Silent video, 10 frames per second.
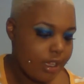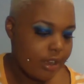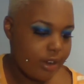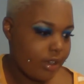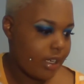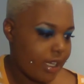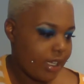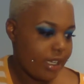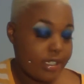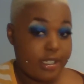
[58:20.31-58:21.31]
Your
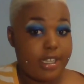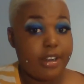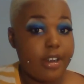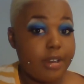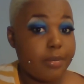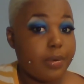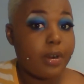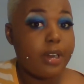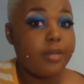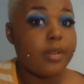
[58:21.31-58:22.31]
neck is very
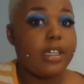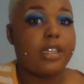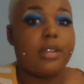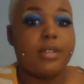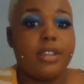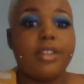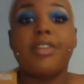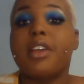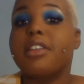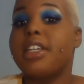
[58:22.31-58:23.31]
important when it comes to your
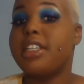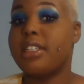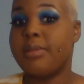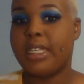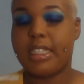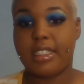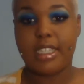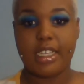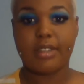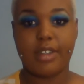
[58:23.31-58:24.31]
foundation, because
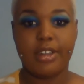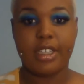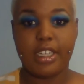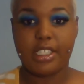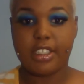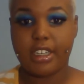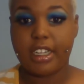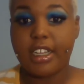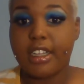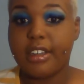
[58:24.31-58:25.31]
that's where you get your
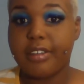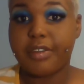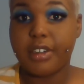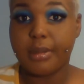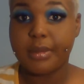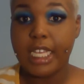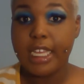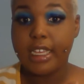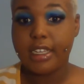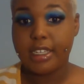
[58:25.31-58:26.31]
color from.
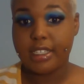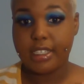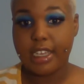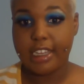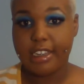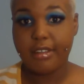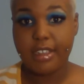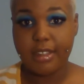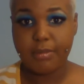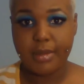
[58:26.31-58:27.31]
This is how you
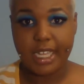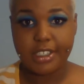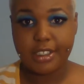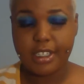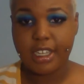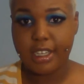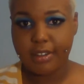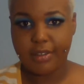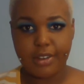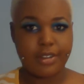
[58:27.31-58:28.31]
match your
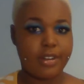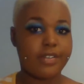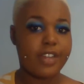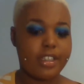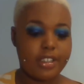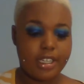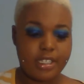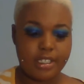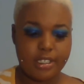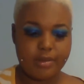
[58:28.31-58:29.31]
color with your
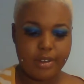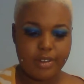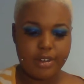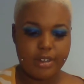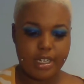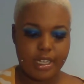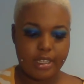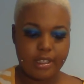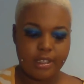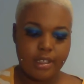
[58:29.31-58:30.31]
foundation, is with your
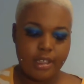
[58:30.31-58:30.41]
neck.